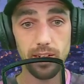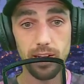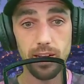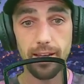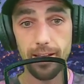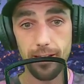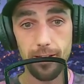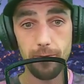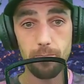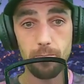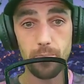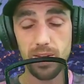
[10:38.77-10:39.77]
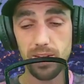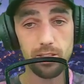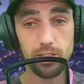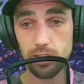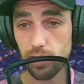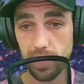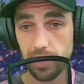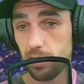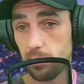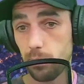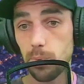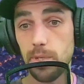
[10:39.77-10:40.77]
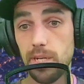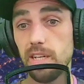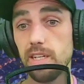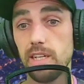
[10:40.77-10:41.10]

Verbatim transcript: Um, I actually should have had prepared her.